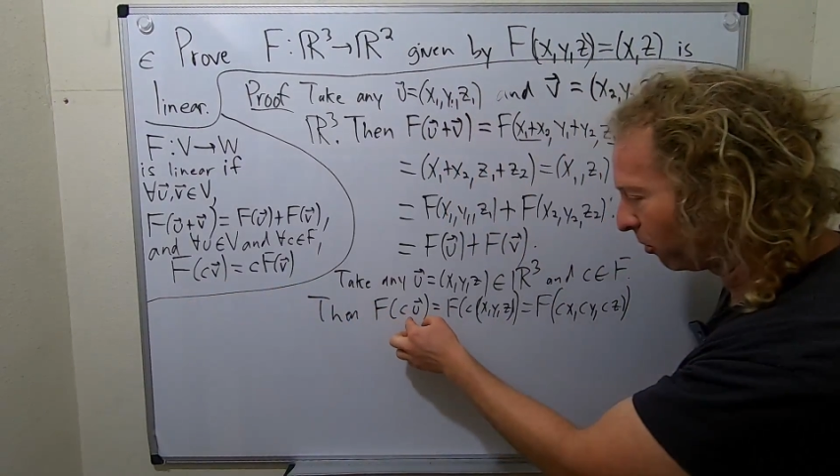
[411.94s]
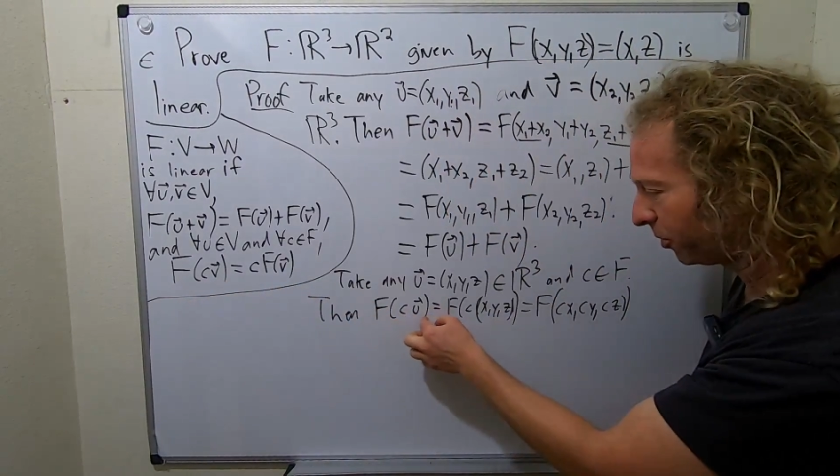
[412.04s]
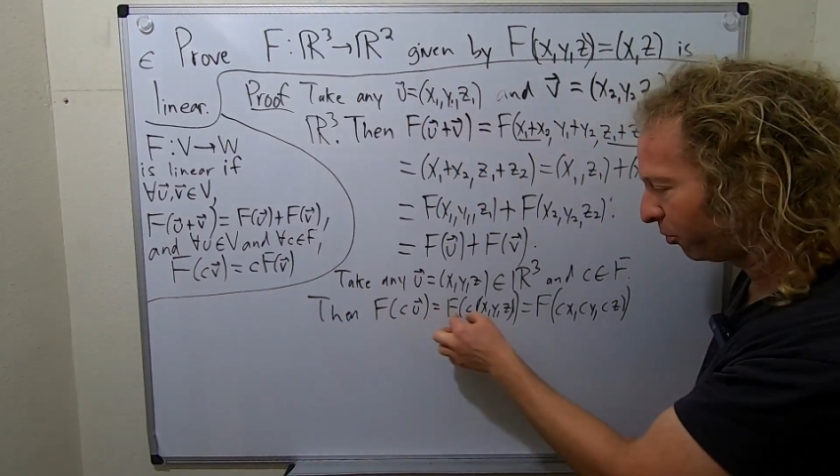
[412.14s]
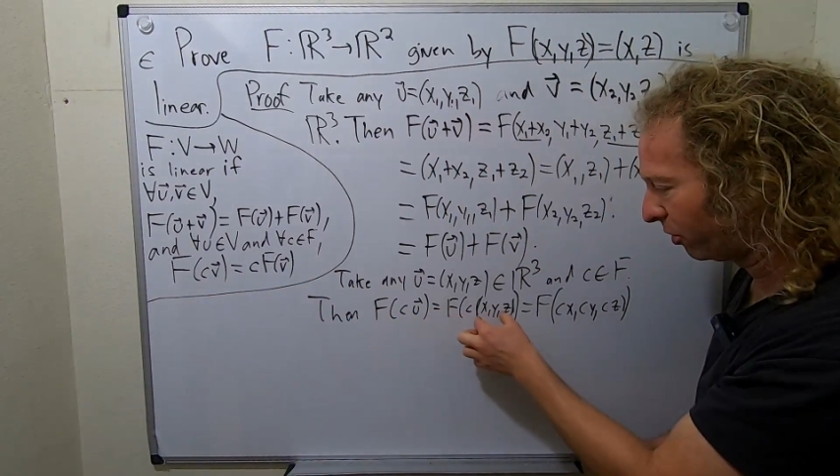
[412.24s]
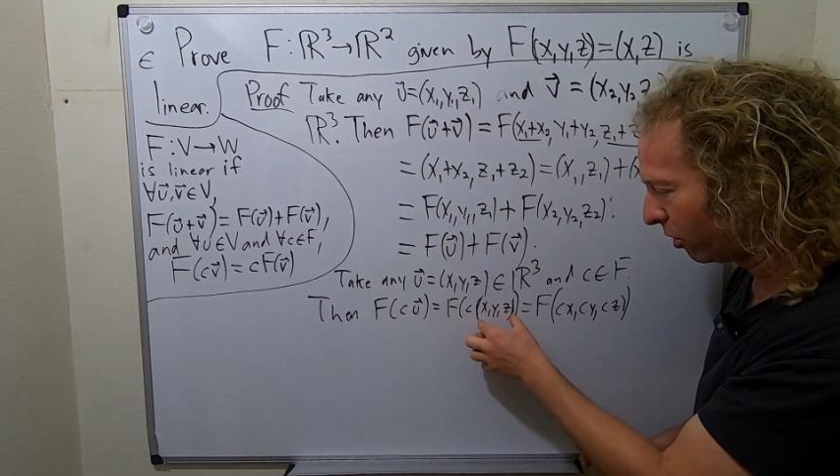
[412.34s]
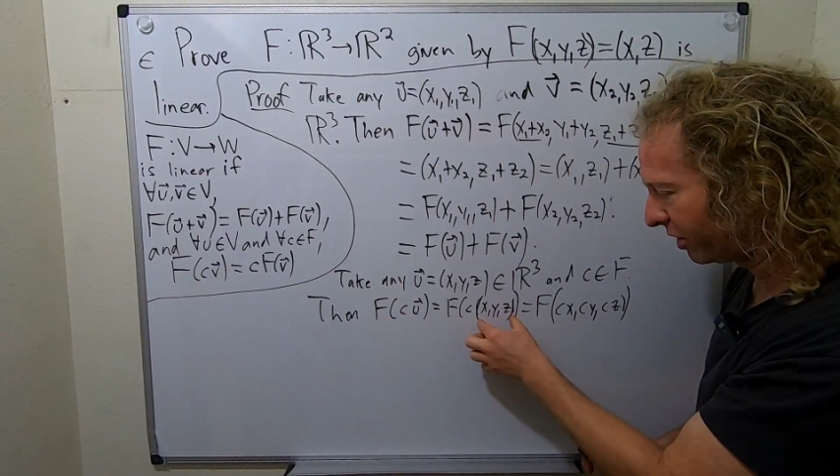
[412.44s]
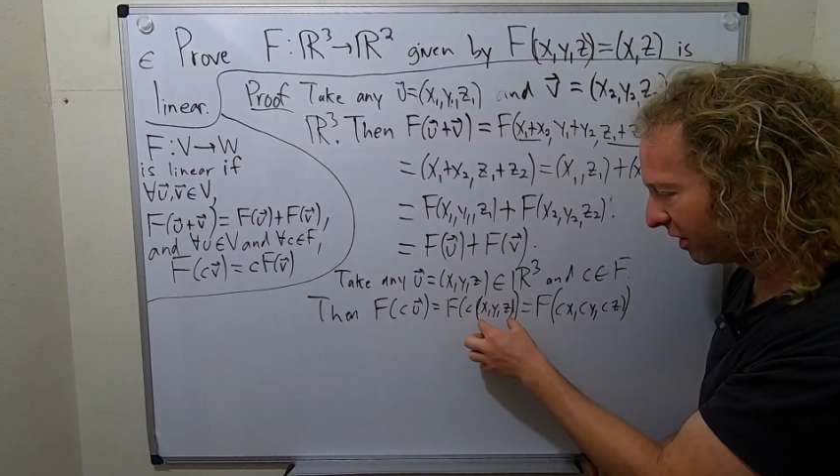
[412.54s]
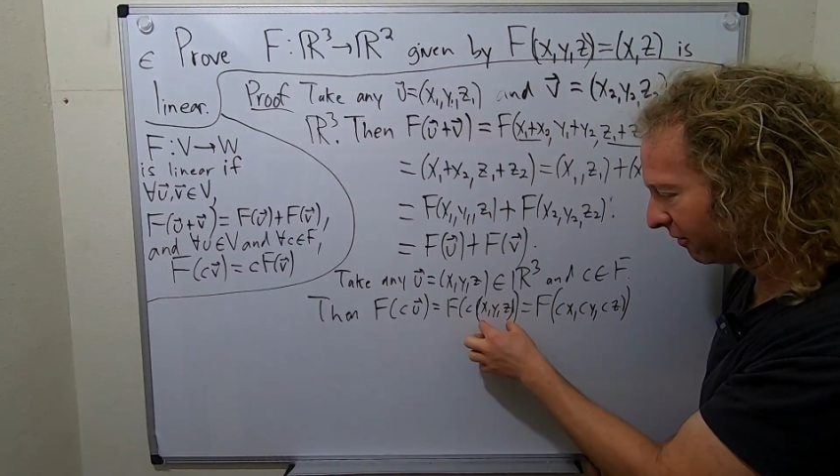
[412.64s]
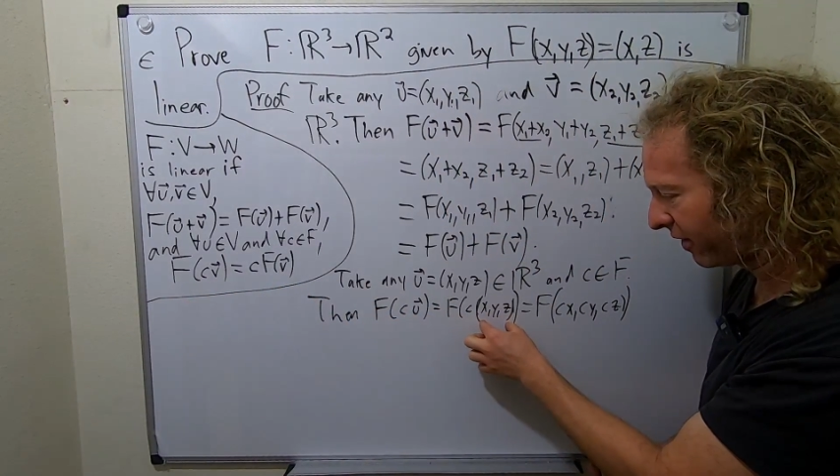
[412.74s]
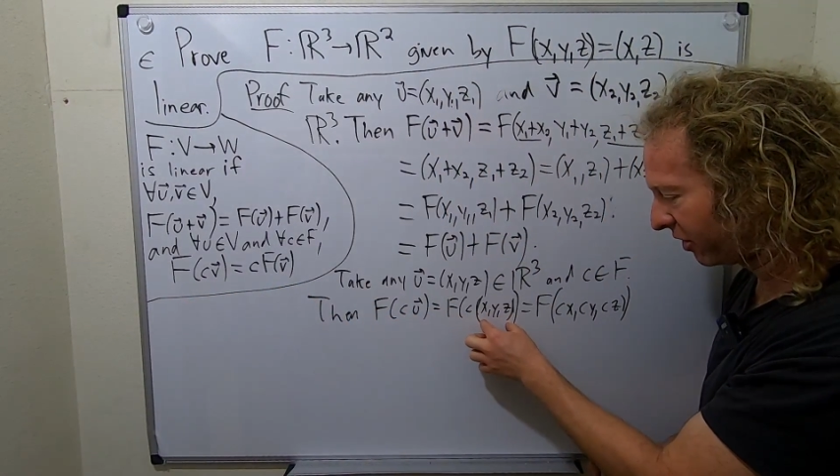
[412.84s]
we wrote
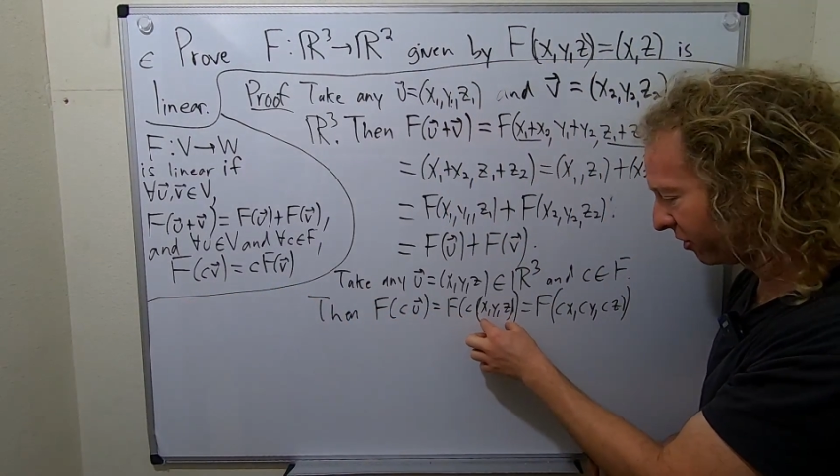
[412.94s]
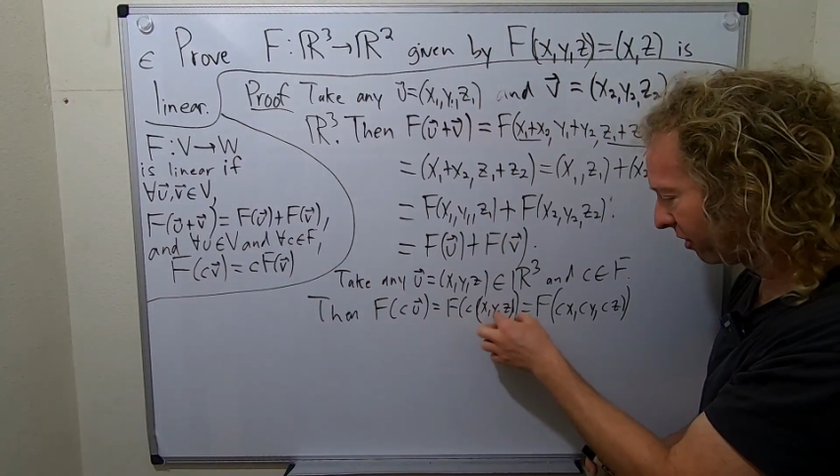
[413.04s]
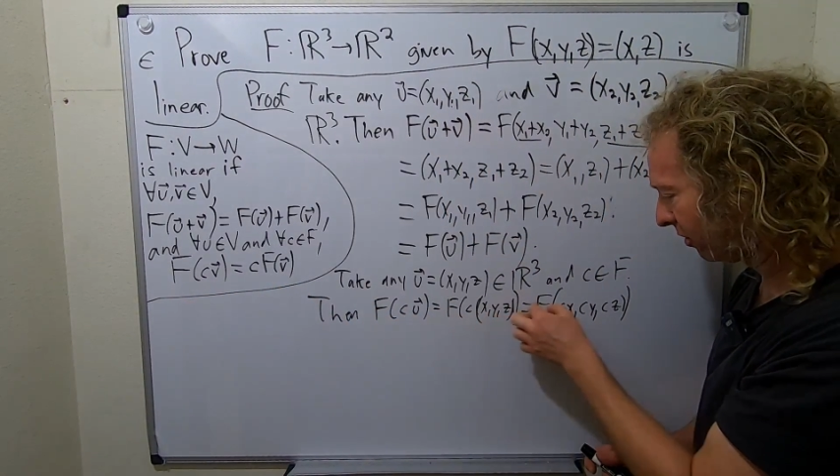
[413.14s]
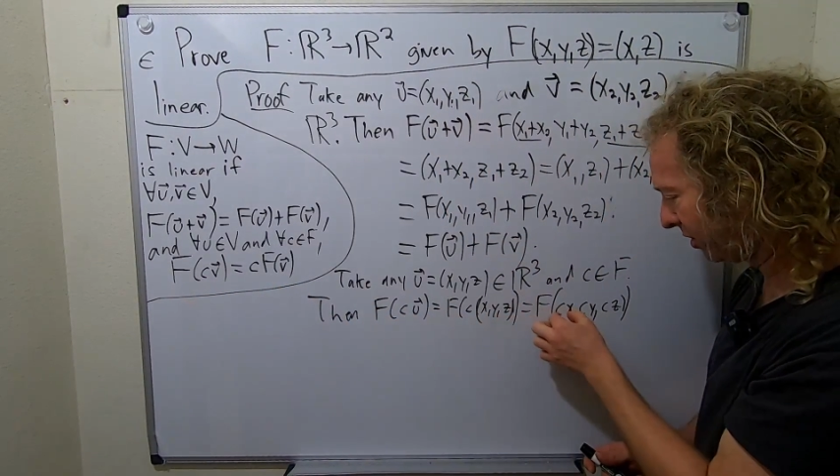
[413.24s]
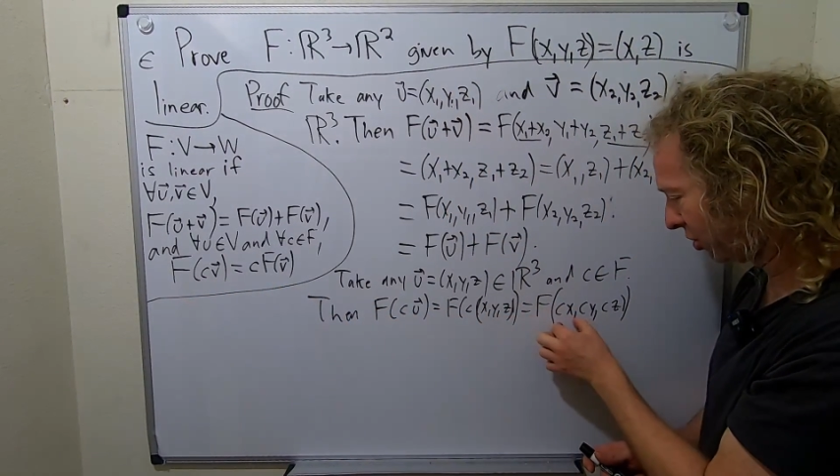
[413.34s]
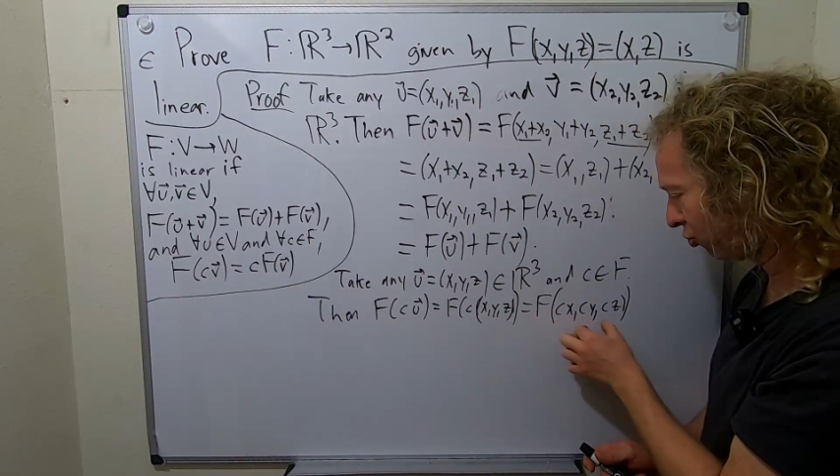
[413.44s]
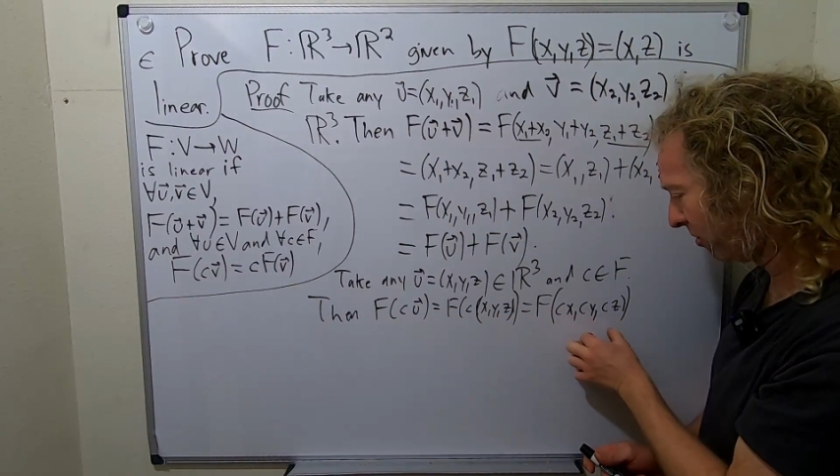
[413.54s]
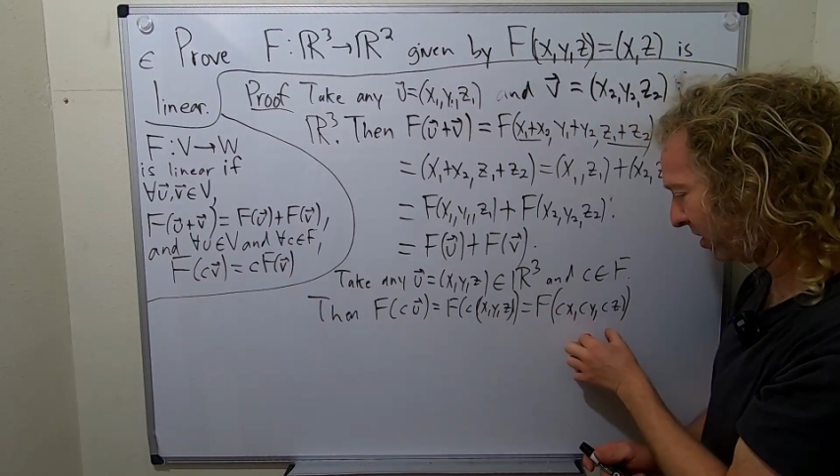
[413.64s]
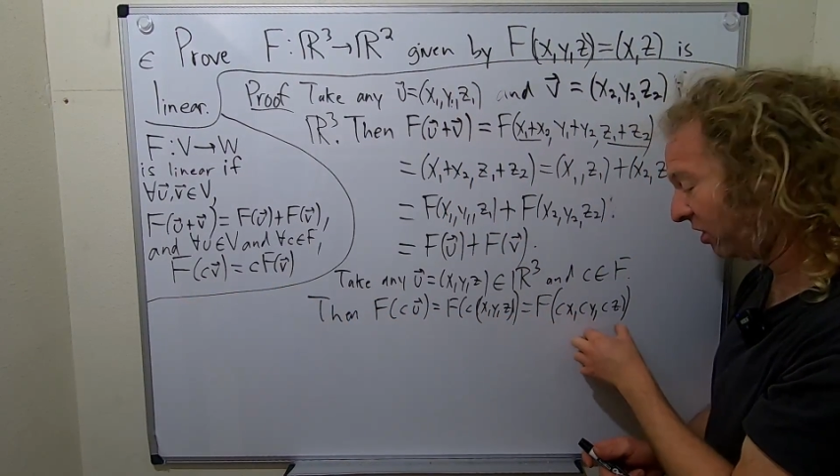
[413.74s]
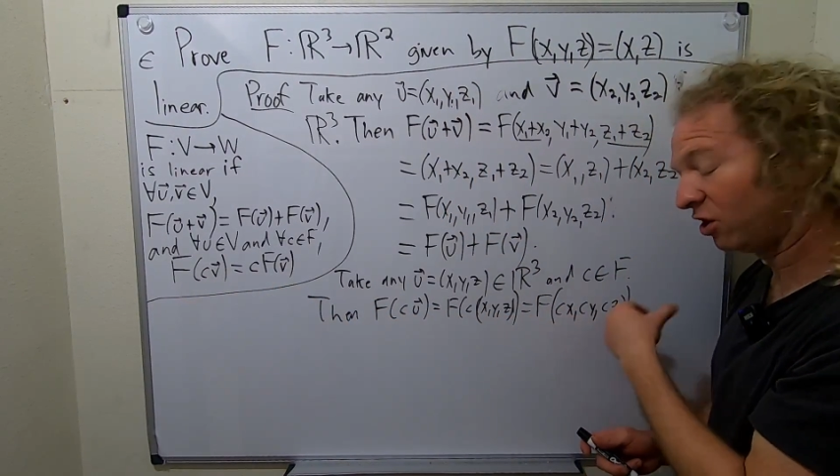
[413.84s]
down the vector, we distributed.